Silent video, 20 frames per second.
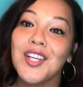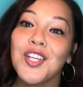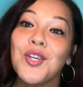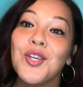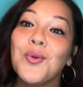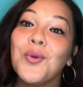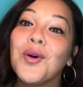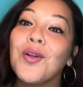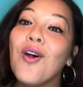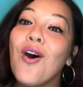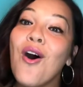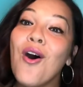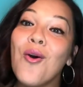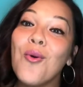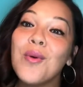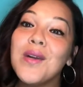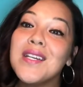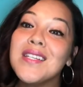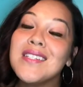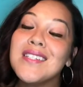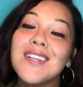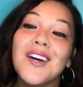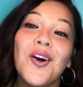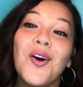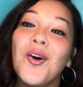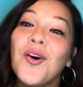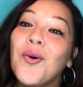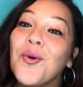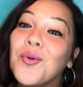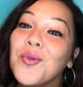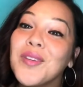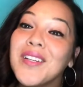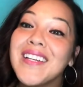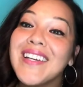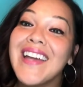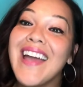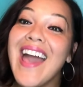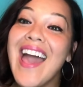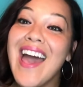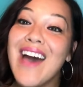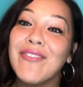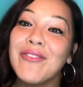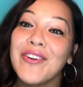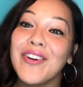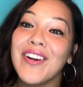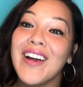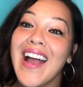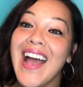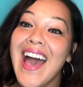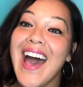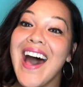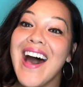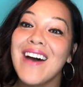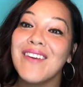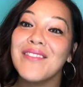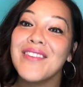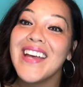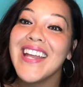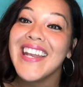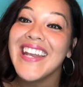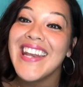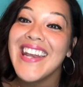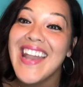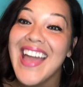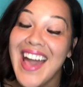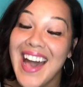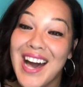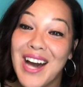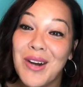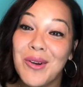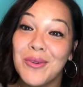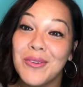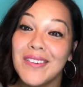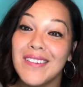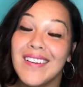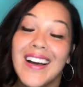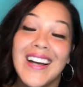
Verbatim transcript: You will always only ever have now.